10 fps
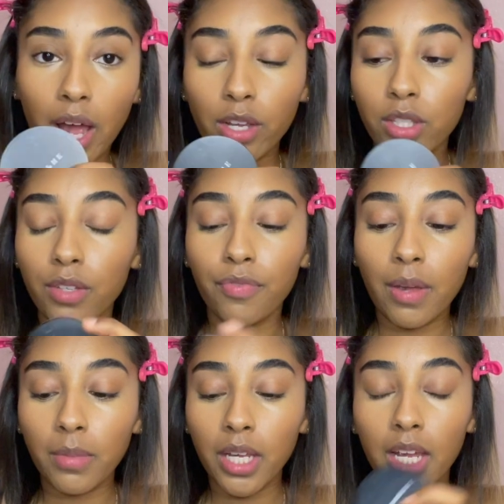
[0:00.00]
I use the
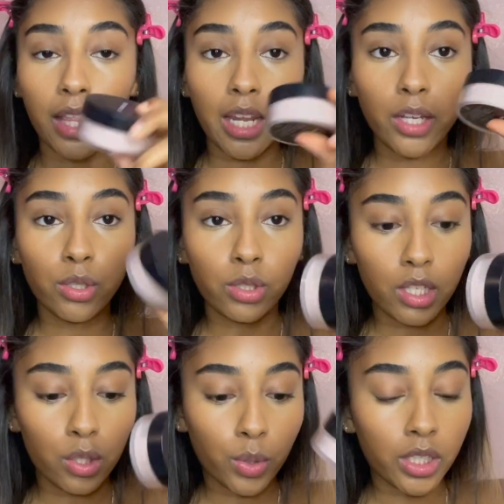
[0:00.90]
Fit Me and then I use
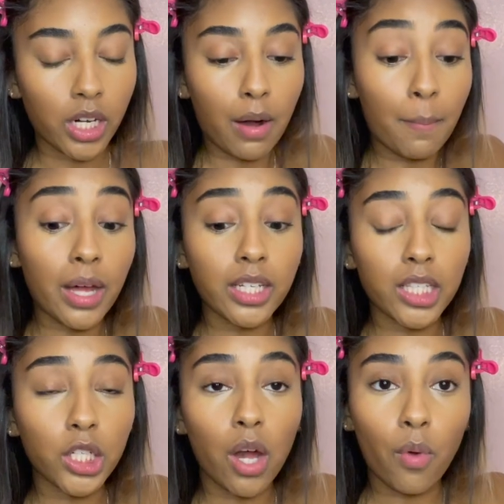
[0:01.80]
this one, and I'm about to
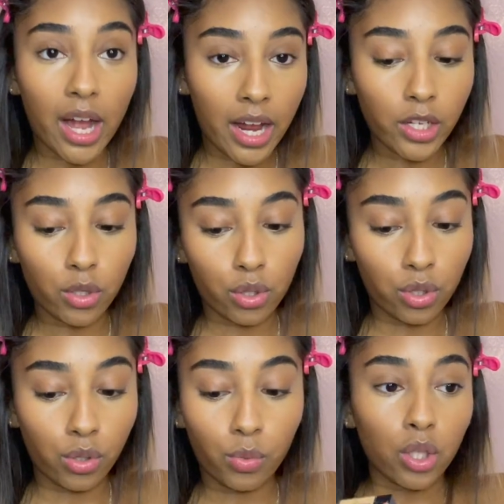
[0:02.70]
tell y'all why I use
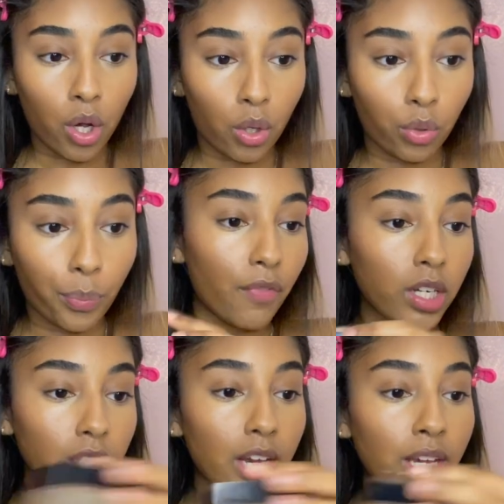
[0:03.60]
two. So
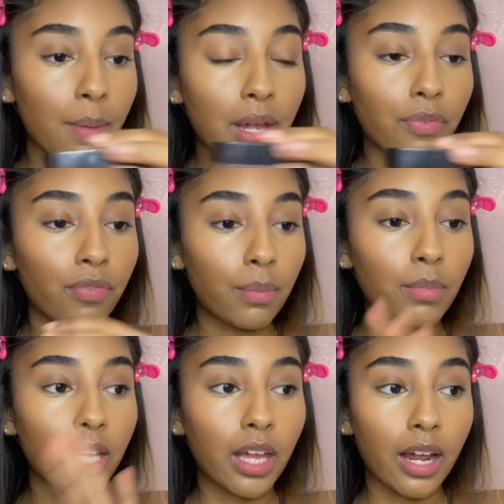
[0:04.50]
first I get my Fit
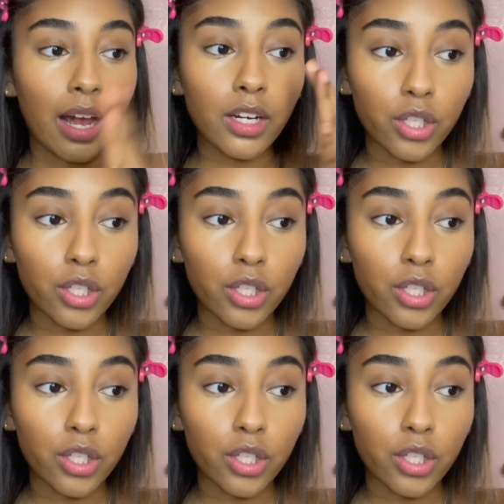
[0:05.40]
Me and I kind of